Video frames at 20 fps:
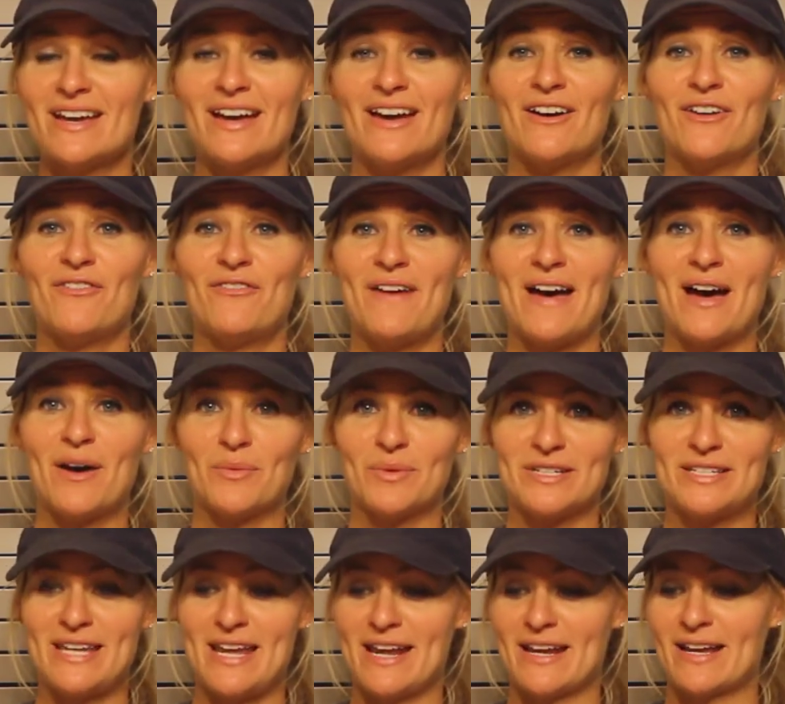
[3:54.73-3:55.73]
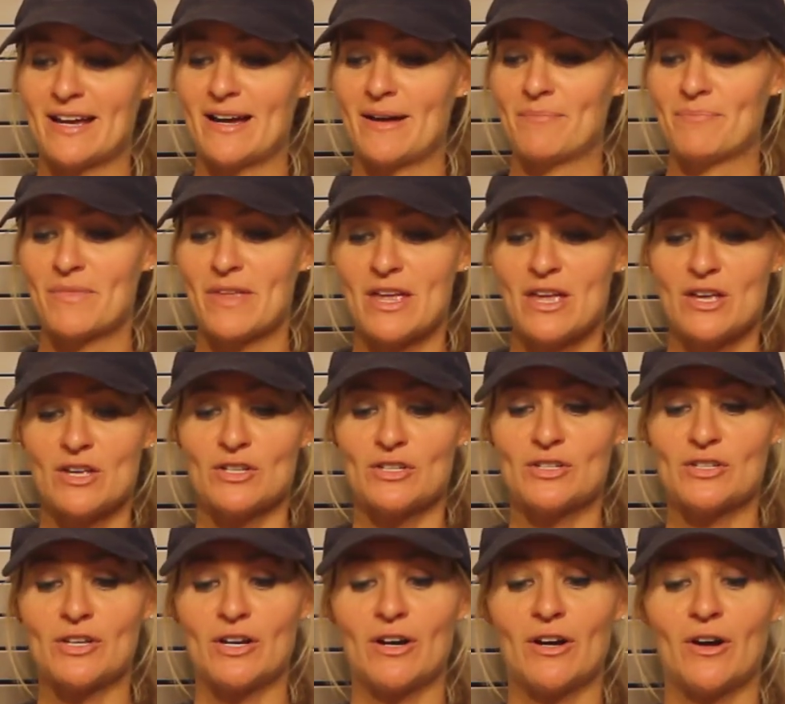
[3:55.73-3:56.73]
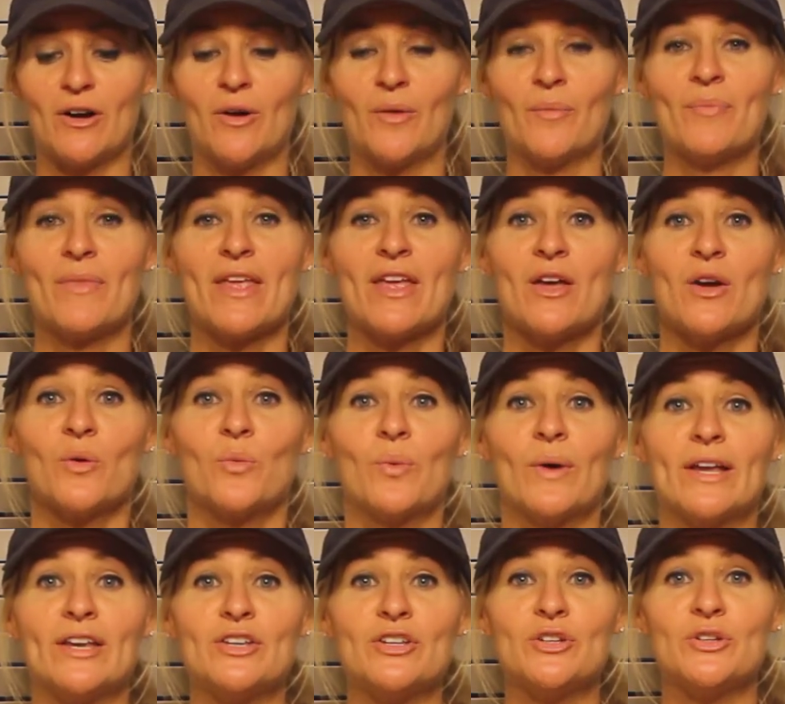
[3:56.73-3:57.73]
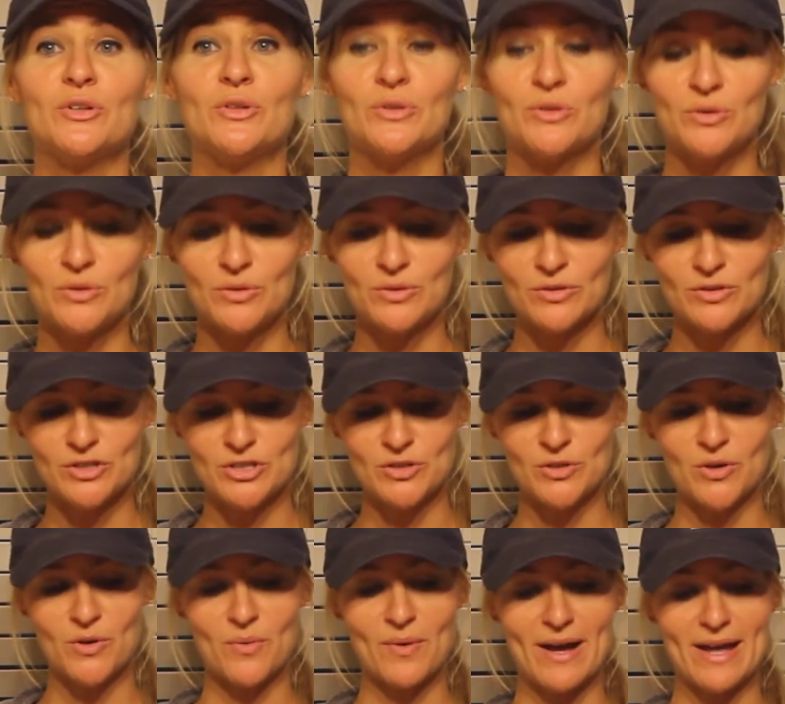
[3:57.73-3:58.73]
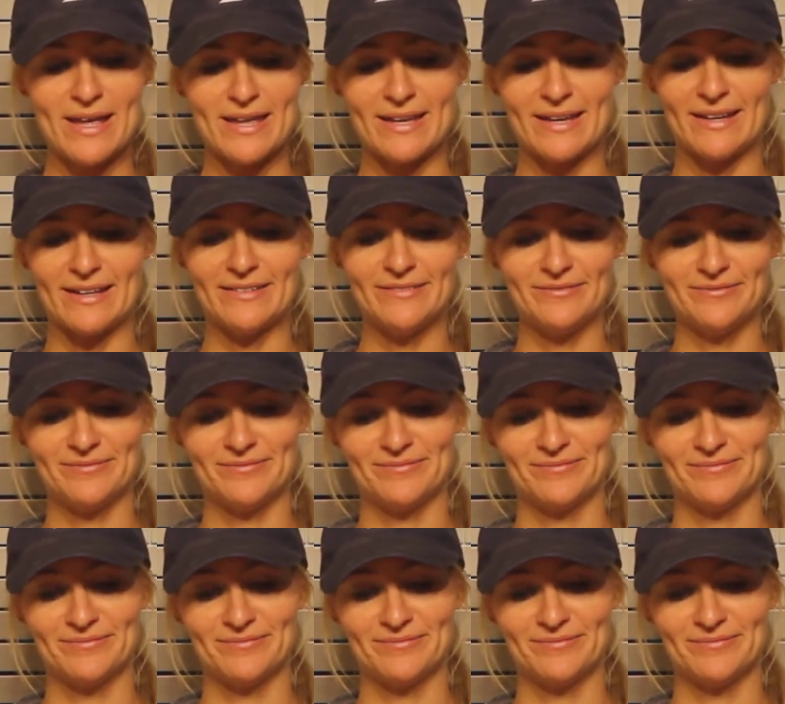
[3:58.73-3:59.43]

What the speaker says: of fat would take up. So when you do a weigh-in